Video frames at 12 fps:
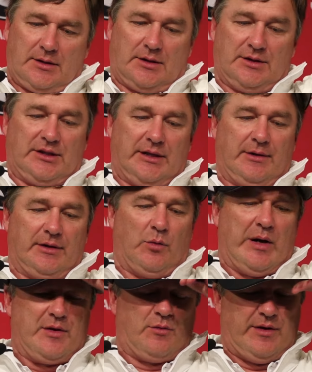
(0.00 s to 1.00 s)
considering the
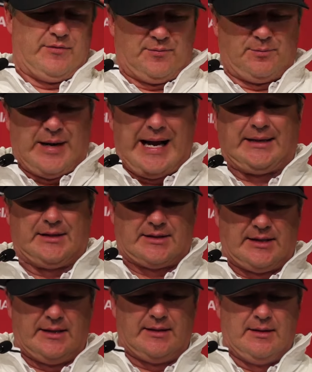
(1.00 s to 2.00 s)
weather we've
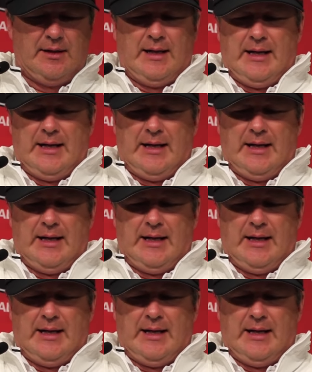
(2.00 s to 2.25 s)
practiced in,